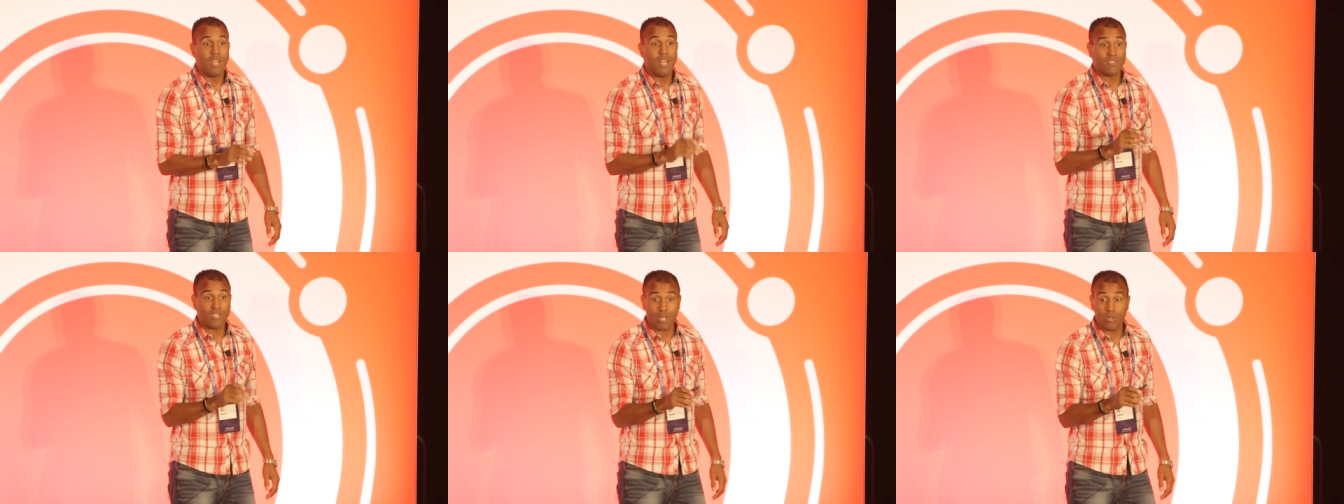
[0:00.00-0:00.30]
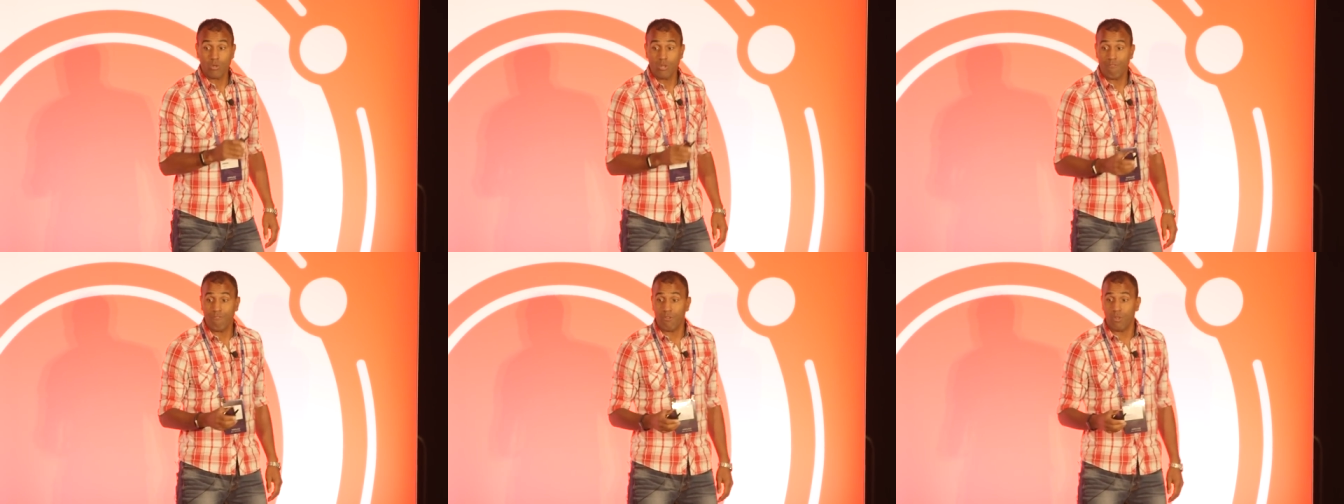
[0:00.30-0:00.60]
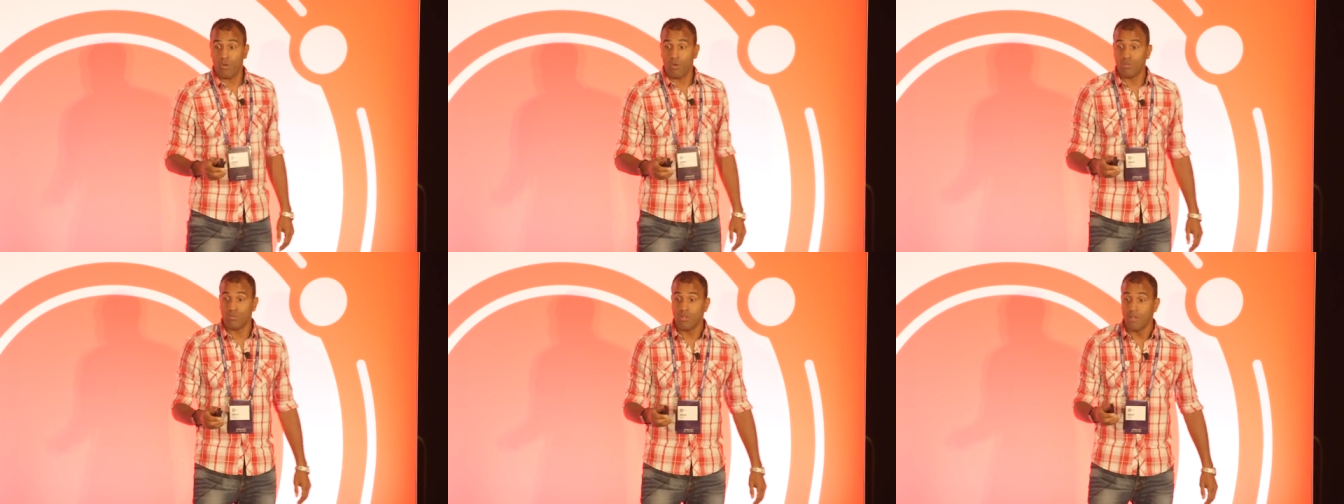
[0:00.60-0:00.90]
Start looking for
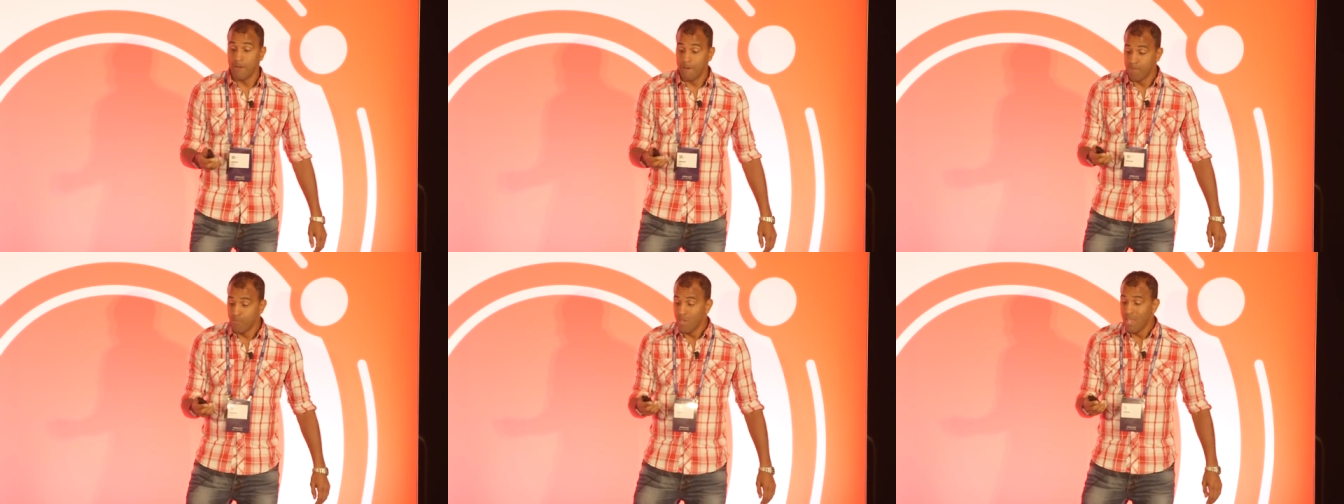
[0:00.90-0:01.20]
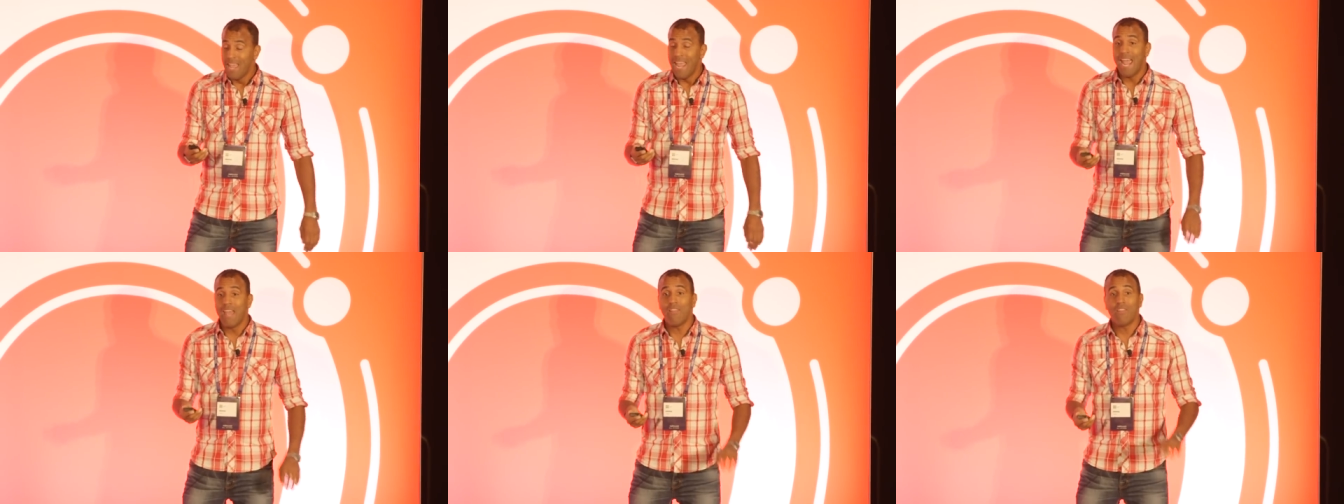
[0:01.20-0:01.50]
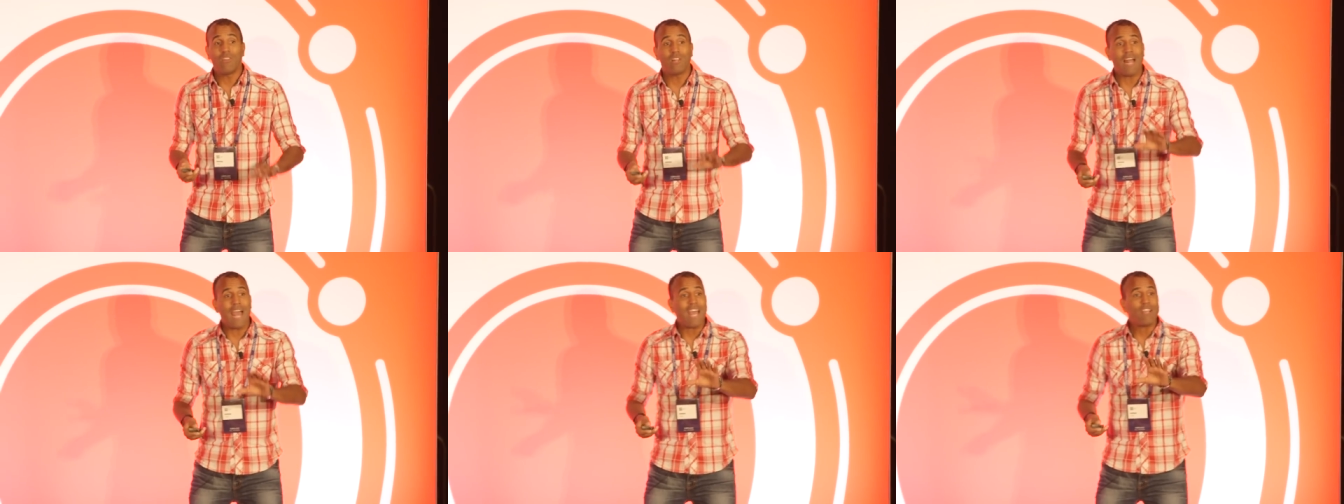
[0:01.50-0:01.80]
those. And
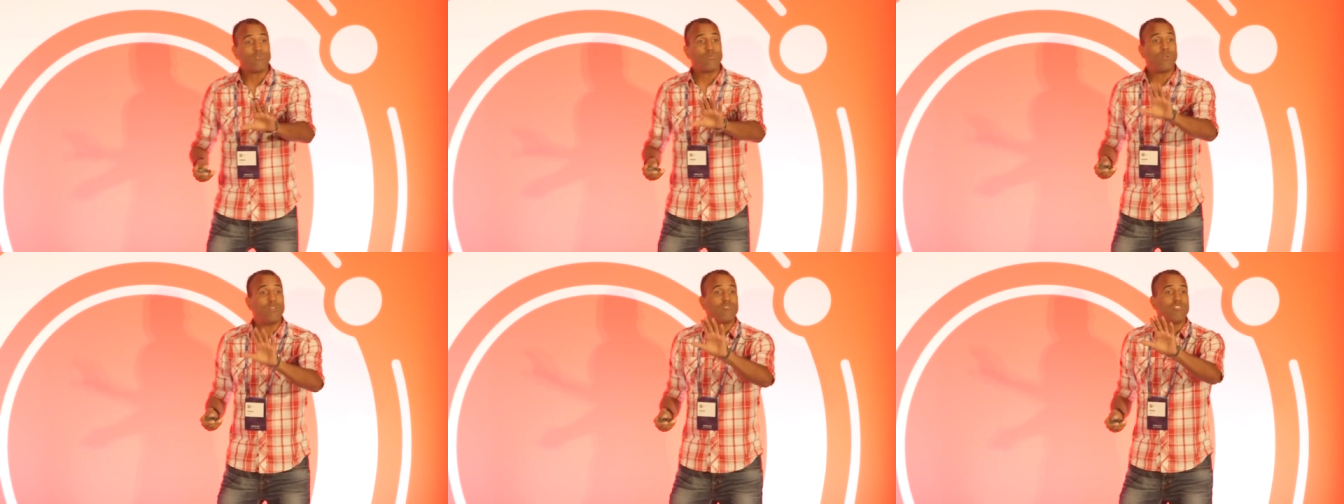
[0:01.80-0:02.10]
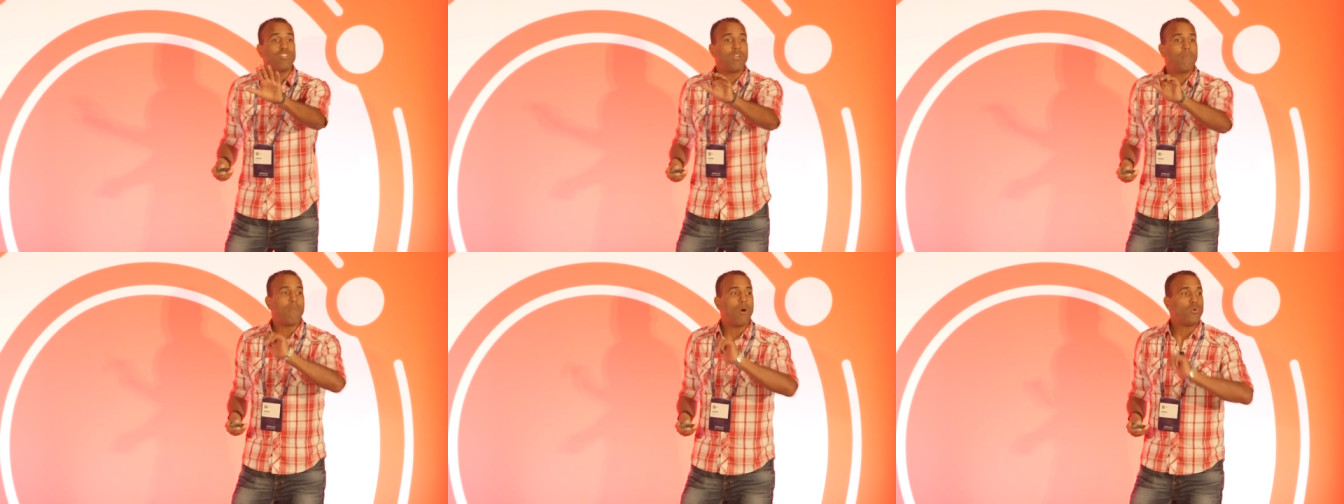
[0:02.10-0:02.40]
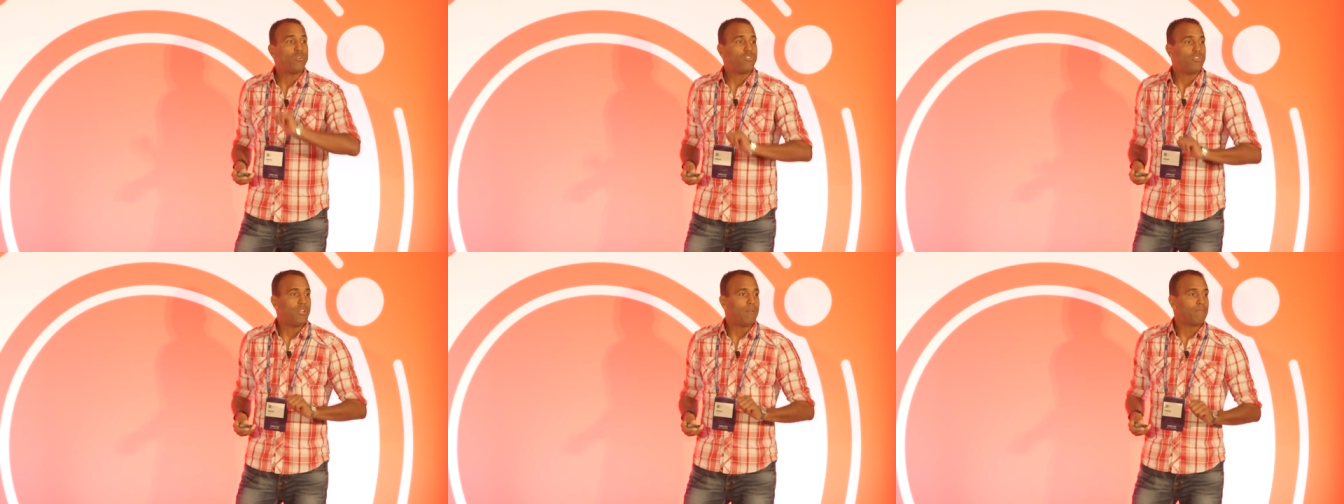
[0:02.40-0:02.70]
then the last one is the
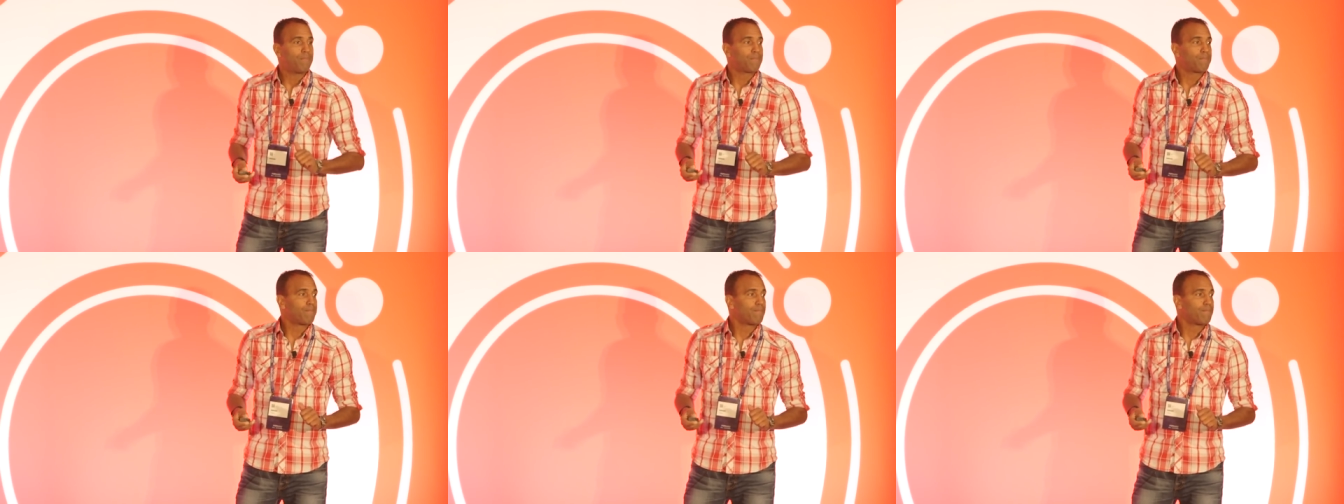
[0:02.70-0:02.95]
emotion.